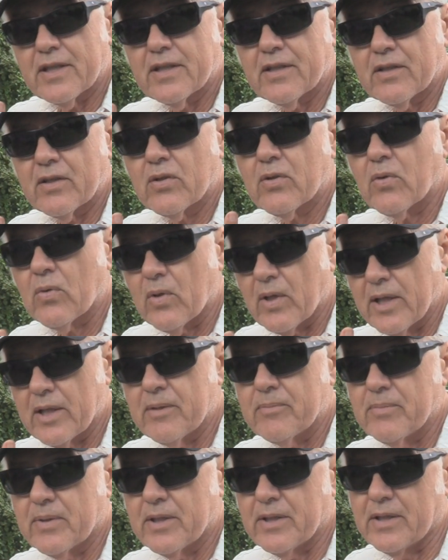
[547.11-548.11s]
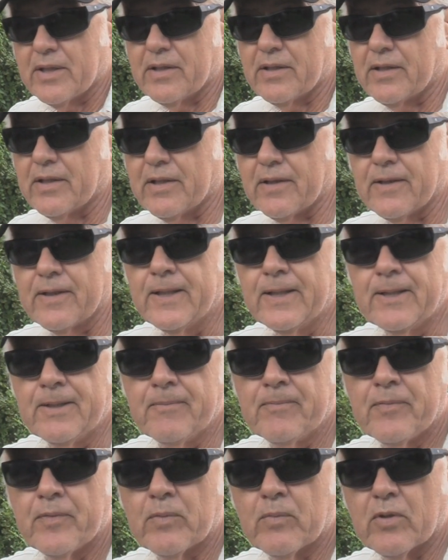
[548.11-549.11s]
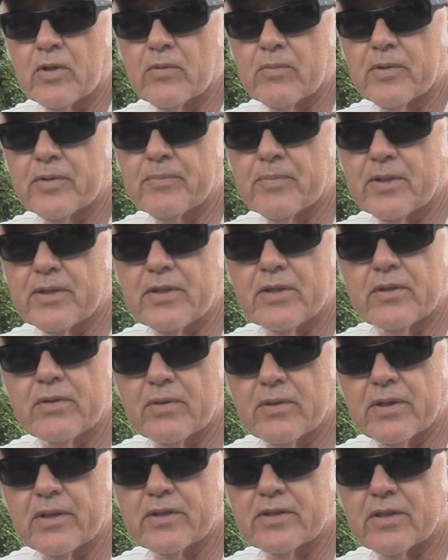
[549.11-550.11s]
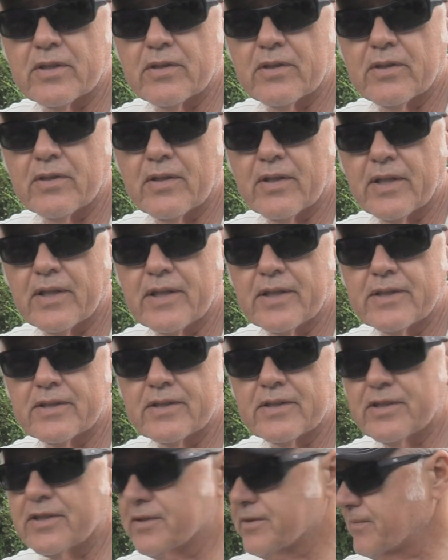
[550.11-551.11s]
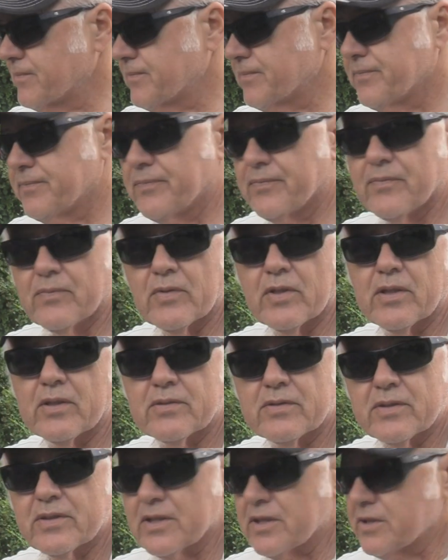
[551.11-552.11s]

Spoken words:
gun quite a bit in there, where we've been doing certain things, just, well,